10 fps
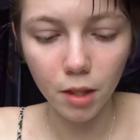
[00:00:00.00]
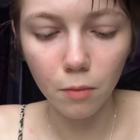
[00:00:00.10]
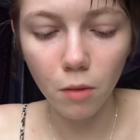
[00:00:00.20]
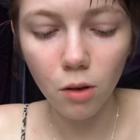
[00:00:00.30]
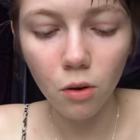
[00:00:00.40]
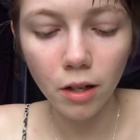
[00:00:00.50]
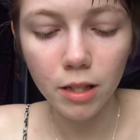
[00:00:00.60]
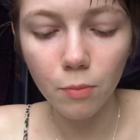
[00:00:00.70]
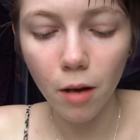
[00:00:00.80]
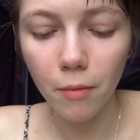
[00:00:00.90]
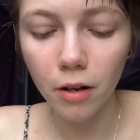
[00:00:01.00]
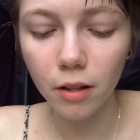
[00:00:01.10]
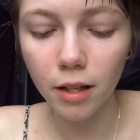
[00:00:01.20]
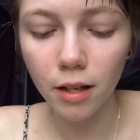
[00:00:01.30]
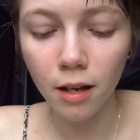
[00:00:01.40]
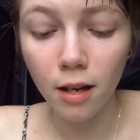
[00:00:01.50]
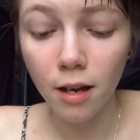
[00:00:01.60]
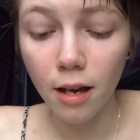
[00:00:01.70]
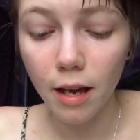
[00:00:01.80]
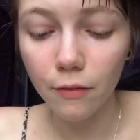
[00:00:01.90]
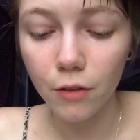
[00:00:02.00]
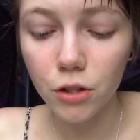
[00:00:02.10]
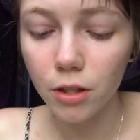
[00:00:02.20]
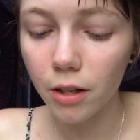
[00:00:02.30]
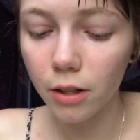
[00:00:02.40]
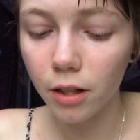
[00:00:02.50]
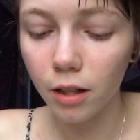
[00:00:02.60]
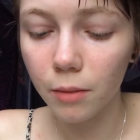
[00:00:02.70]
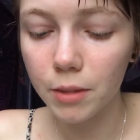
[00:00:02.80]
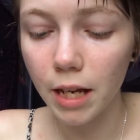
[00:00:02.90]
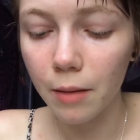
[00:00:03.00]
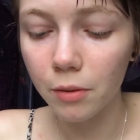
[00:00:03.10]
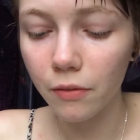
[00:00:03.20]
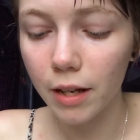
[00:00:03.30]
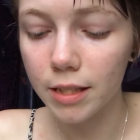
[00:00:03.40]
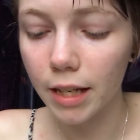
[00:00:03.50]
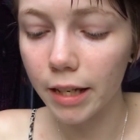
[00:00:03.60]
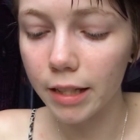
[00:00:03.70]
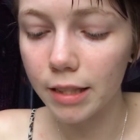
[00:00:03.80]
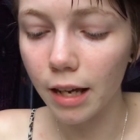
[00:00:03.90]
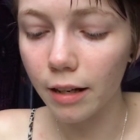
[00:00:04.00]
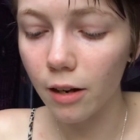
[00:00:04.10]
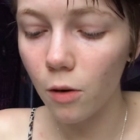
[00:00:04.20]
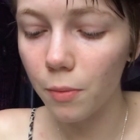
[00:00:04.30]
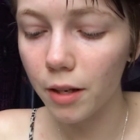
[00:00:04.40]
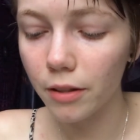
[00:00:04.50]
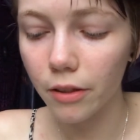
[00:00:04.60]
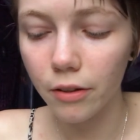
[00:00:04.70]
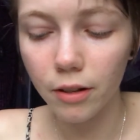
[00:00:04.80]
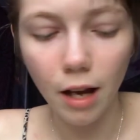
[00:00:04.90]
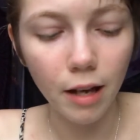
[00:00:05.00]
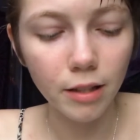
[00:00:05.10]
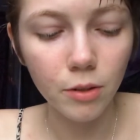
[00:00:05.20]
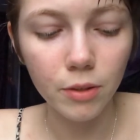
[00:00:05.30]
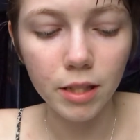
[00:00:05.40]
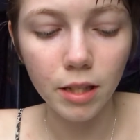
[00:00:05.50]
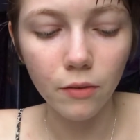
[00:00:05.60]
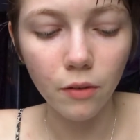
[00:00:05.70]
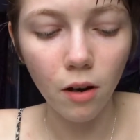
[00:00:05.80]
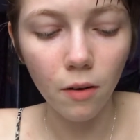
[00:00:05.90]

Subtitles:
Mugwort is primarily a visionary herb to amplify psychic sight, opening the third eye to receive